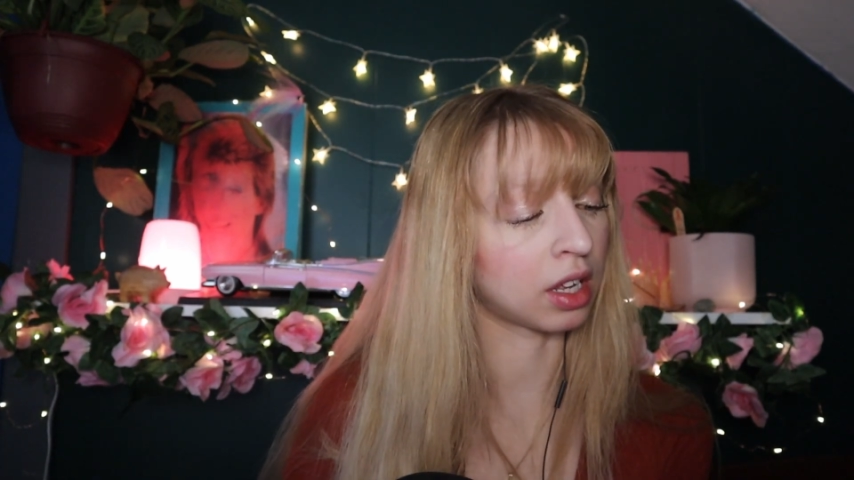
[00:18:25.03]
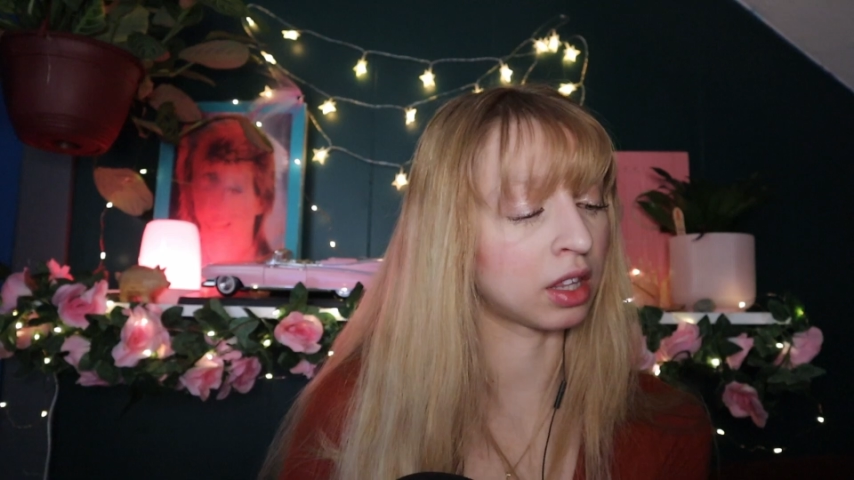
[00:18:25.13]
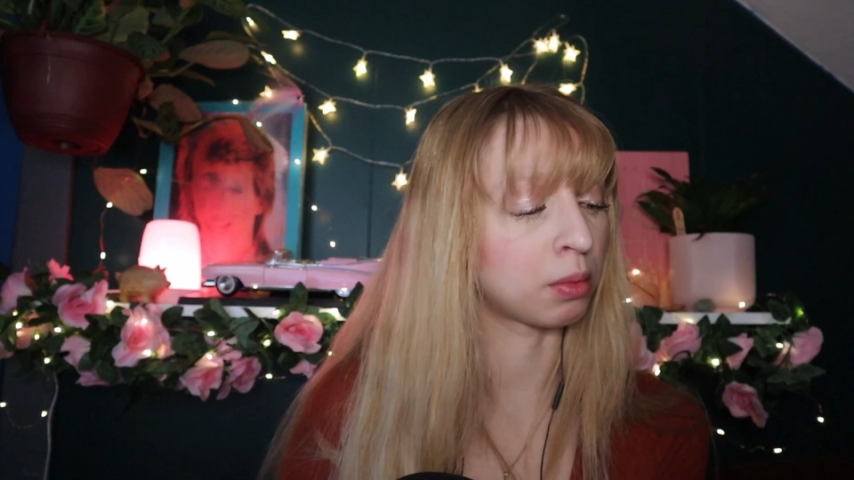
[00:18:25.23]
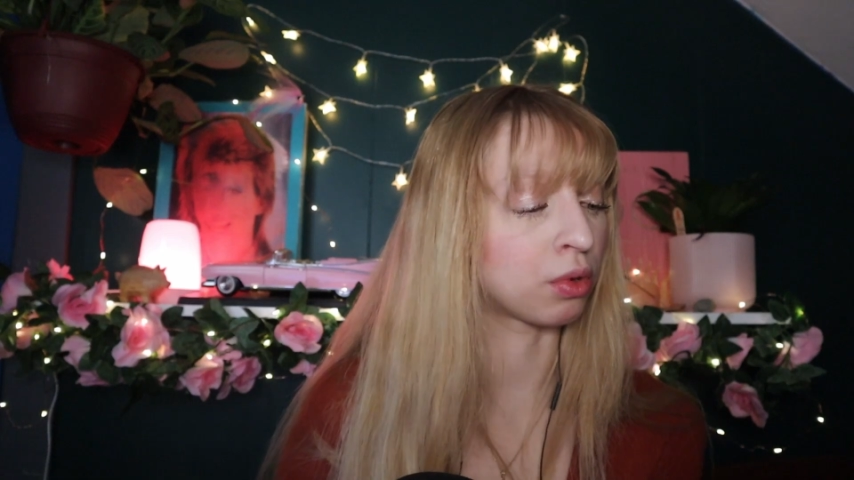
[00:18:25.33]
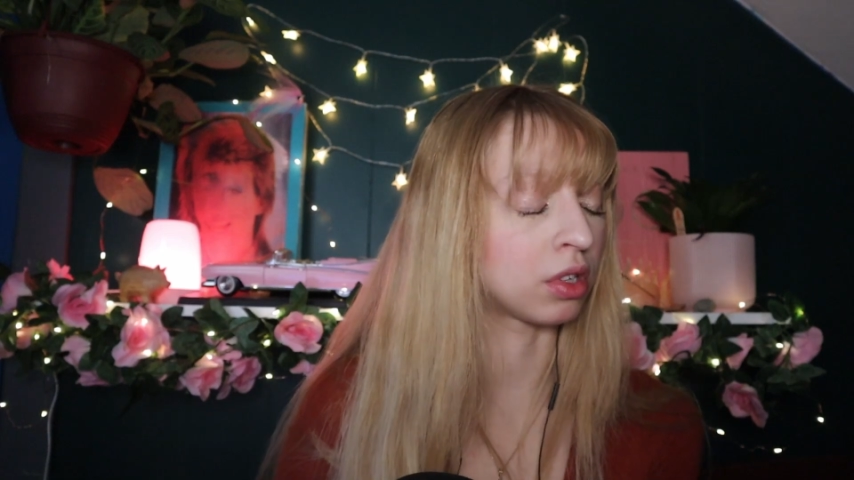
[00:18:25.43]

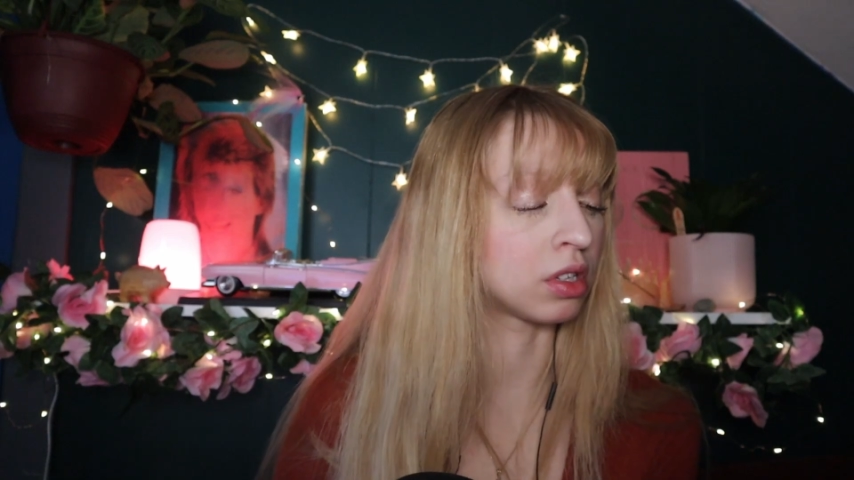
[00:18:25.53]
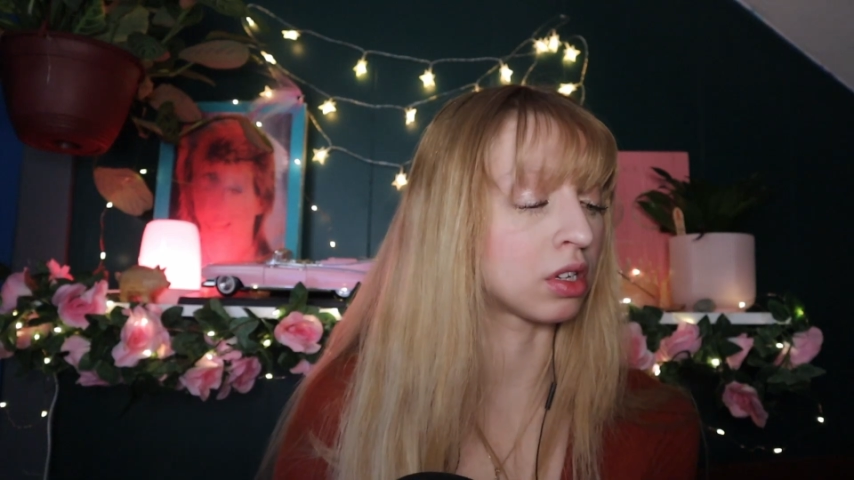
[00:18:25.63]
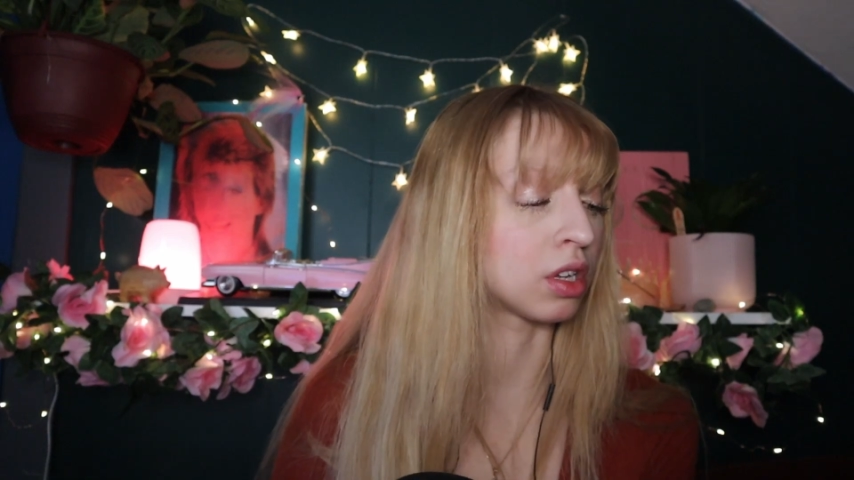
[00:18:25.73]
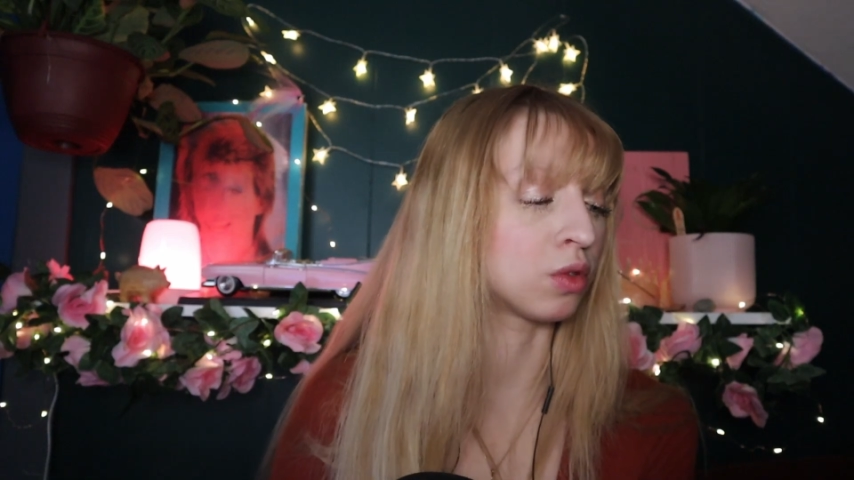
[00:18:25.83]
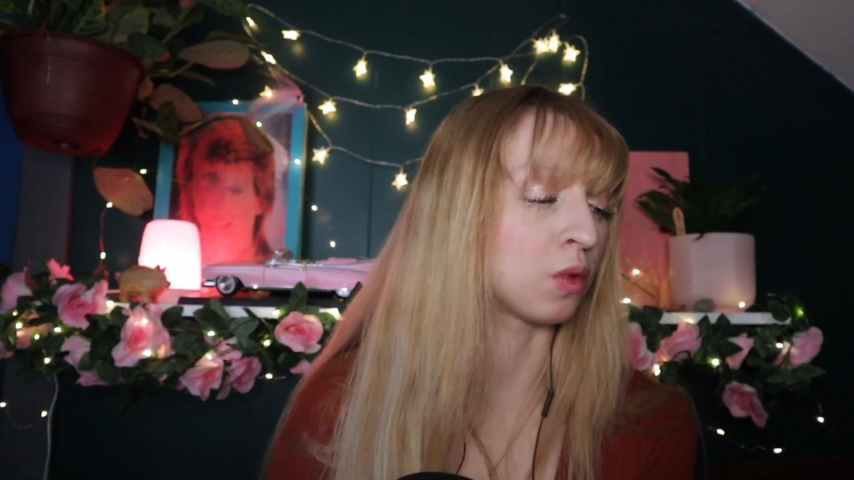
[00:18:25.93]
and the
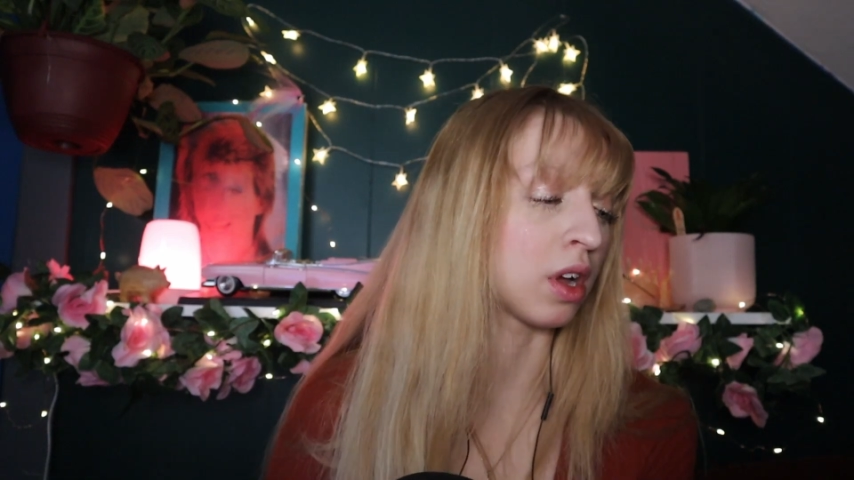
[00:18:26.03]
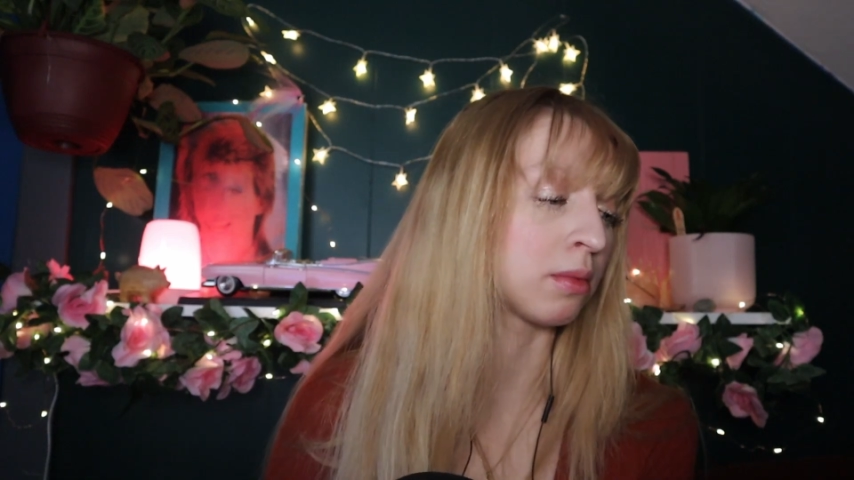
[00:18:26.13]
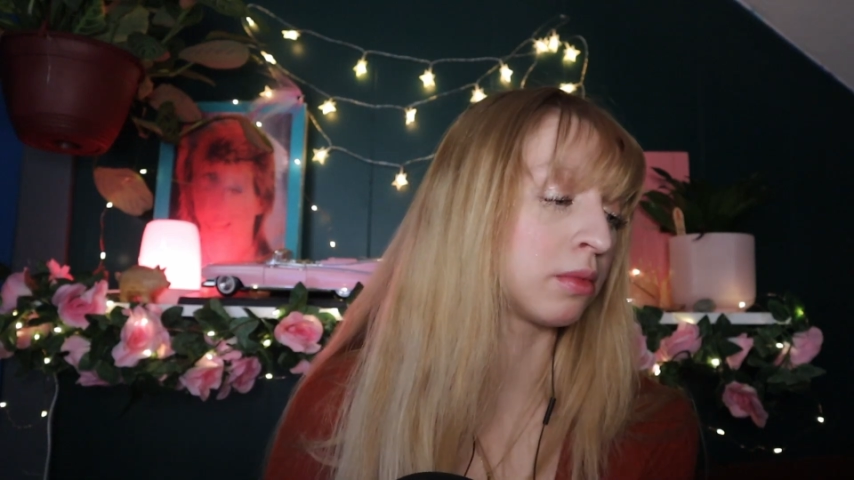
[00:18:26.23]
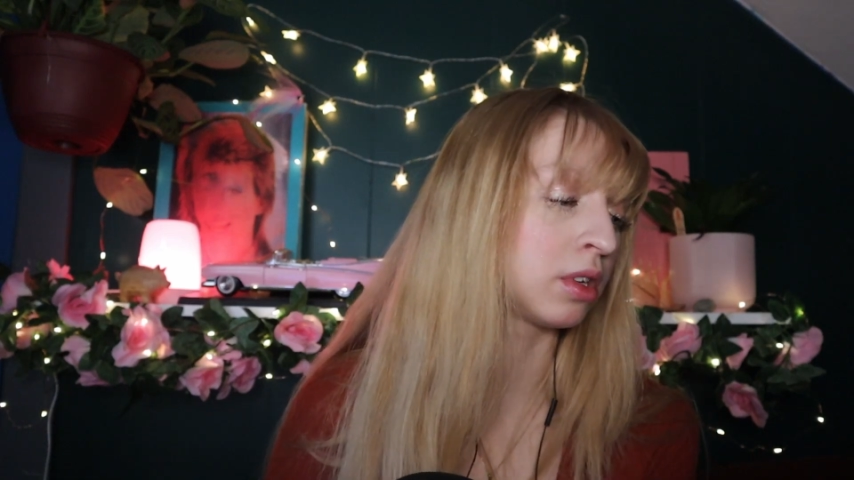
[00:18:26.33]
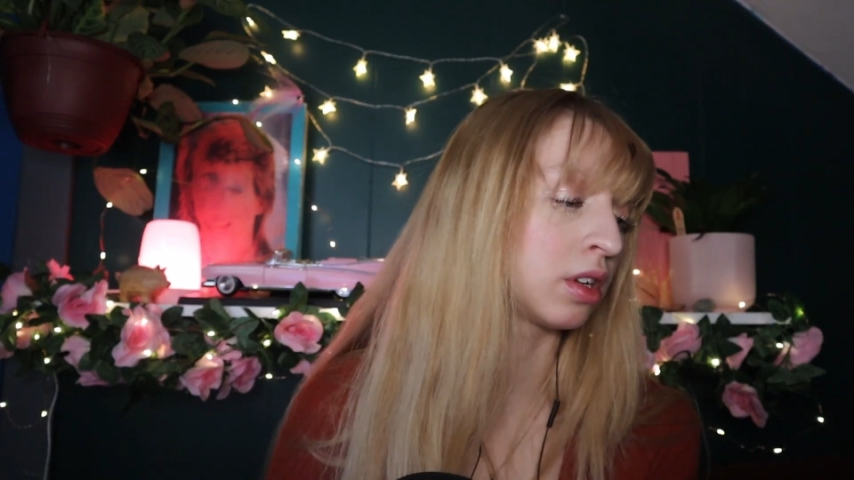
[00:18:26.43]
princess
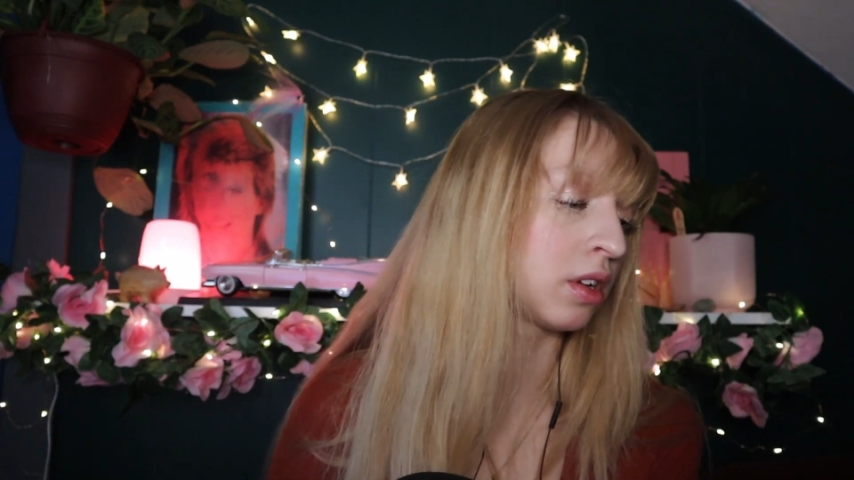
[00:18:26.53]
wept.